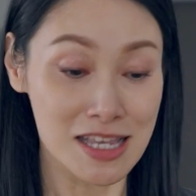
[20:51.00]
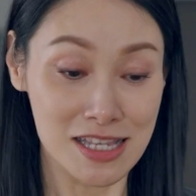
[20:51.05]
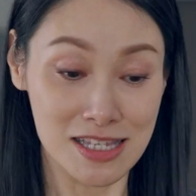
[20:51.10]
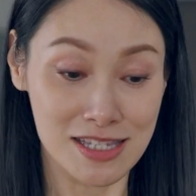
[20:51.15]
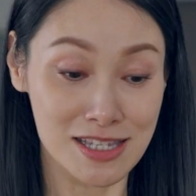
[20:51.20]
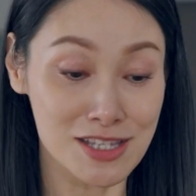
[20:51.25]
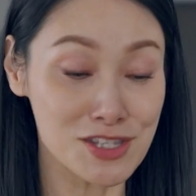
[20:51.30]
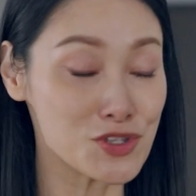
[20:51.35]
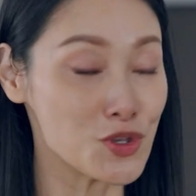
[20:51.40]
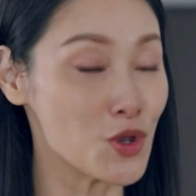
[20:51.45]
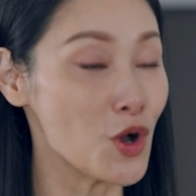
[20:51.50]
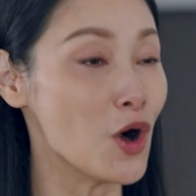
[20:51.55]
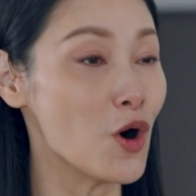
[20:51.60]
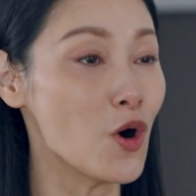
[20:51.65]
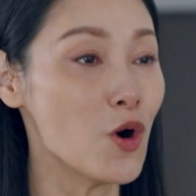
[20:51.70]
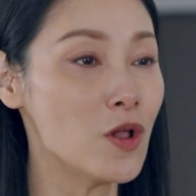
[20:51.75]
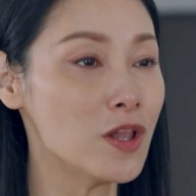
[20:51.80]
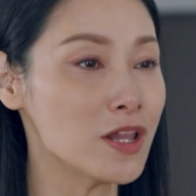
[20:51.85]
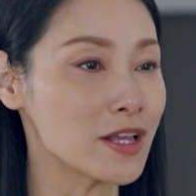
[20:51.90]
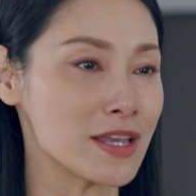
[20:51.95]
Since you're
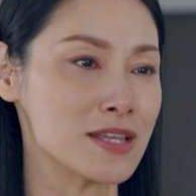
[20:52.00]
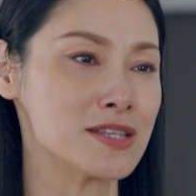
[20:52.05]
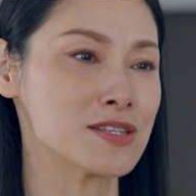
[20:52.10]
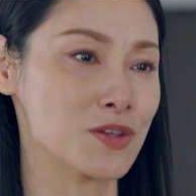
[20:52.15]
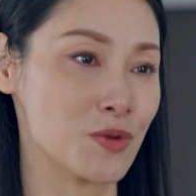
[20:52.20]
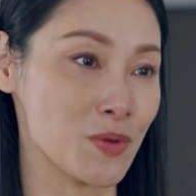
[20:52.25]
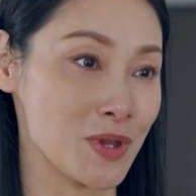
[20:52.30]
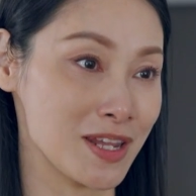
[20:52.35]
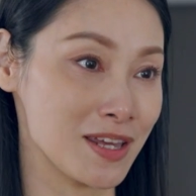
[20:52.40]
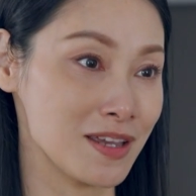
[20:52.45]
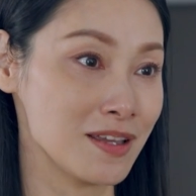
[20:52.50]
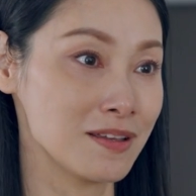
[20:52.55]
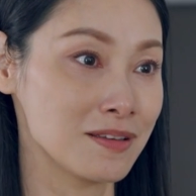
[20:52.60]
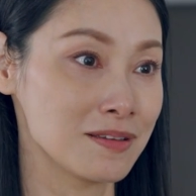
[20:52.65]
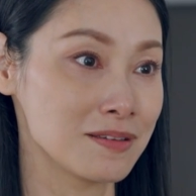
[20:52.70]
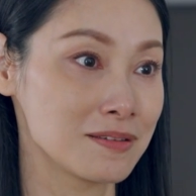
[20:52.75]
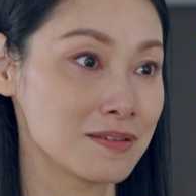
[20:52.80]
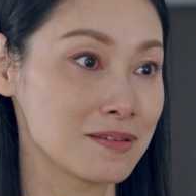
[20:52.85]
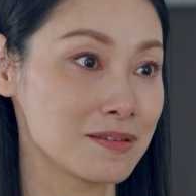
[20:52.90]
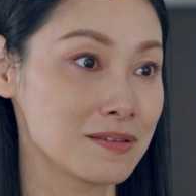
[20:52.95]
all against the wedding,
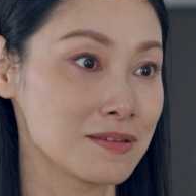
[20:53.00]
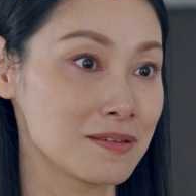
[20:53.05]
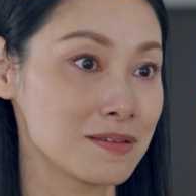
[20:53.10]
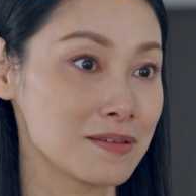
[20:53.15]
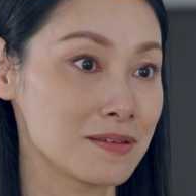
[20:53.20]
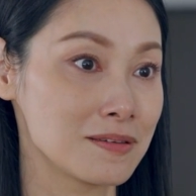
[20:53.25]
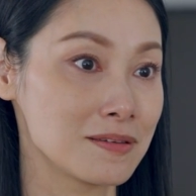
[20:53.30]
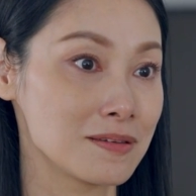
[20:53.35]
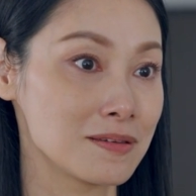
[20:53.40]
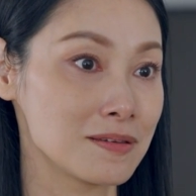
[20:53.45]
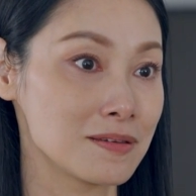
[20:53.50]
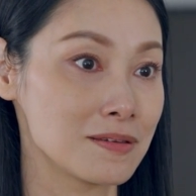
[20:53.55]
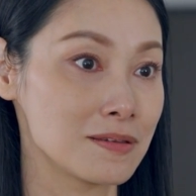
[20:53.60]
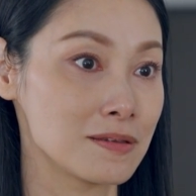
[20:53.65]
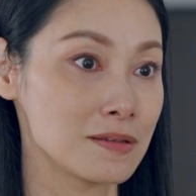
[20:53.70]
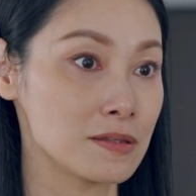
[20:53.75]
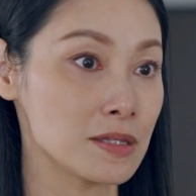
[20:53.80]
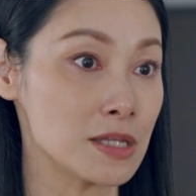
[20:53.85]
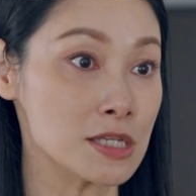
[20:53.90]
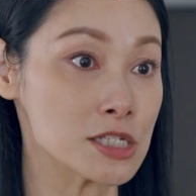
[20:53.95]

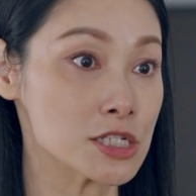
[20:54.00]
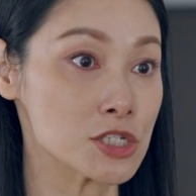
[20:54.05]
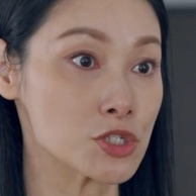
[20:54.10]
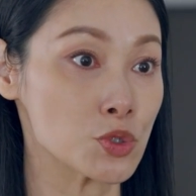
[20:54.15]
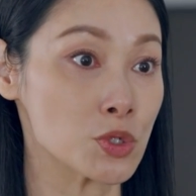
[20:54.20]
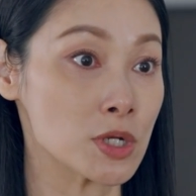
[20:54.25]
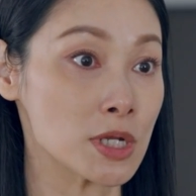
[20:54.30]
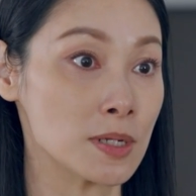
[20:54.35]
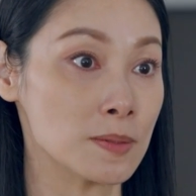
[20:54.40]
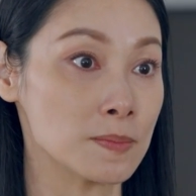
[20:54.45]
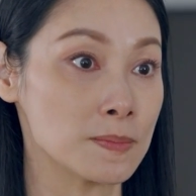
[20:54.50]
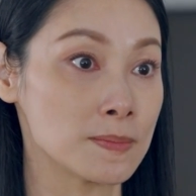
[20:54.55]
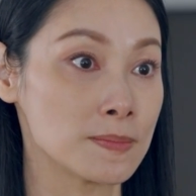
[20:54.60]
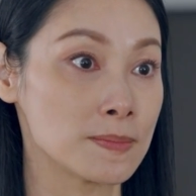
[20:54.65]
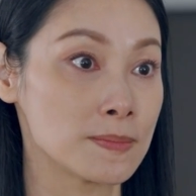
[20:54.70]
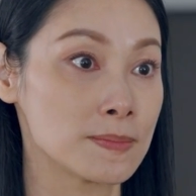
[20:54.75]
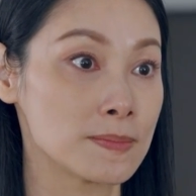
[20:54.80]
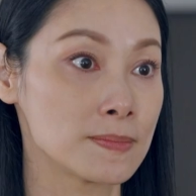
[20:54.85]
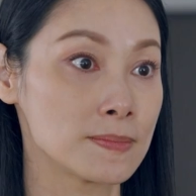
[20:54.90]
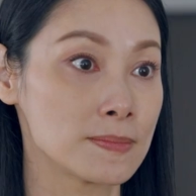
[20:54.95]
then just don't come.
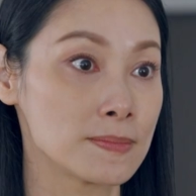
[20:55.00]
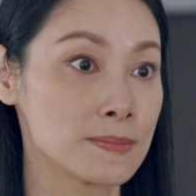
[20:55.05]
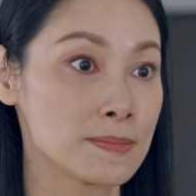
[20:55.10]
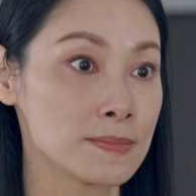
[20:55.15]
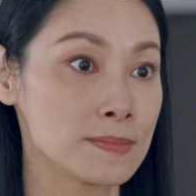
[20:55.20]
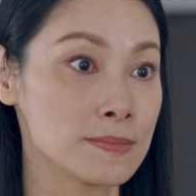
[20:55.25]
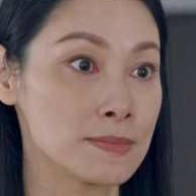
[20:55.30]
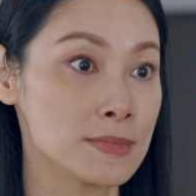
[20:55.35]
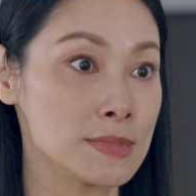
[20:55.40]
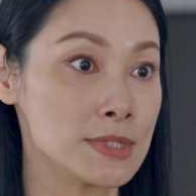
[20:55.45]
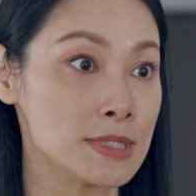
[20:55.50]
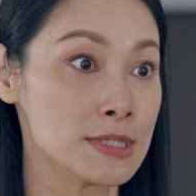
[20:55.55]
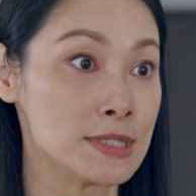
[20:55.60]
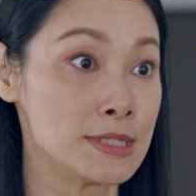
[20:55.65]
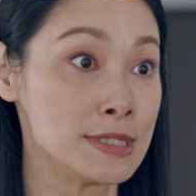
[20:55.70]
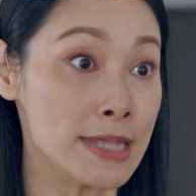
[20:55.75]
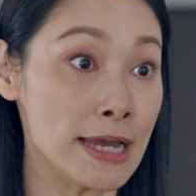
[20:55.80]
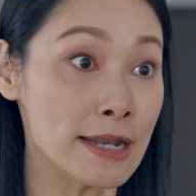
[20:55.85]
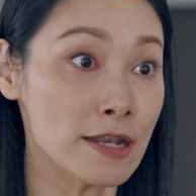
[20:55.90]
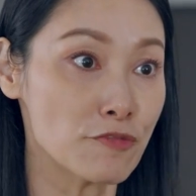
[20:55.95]

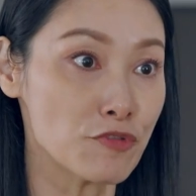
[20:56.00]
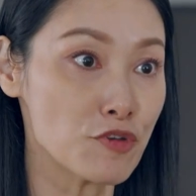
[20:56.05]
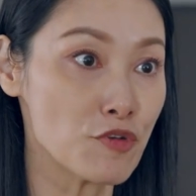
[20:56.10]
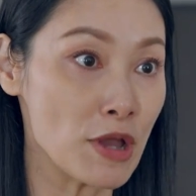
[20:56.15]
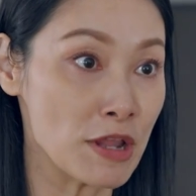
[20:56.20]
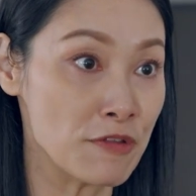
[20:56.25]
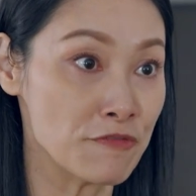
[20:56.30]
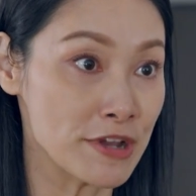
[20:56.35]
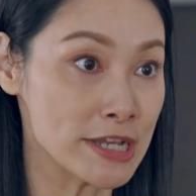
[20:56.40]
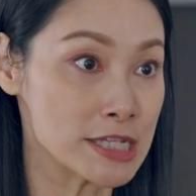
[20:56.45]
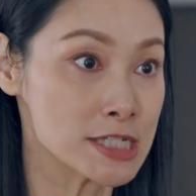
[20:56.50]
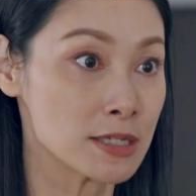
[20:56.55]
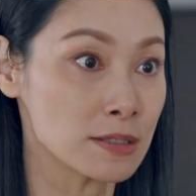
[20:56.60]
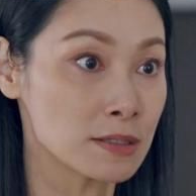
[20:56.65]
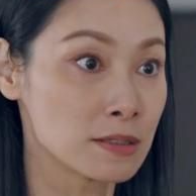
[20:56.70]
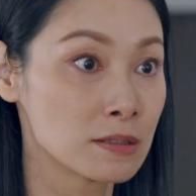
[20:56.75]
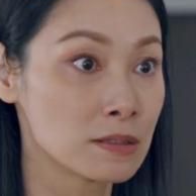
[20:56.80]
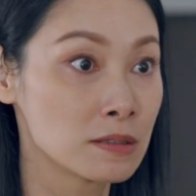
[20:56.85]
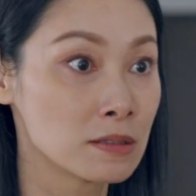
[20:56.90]
None of you are invited.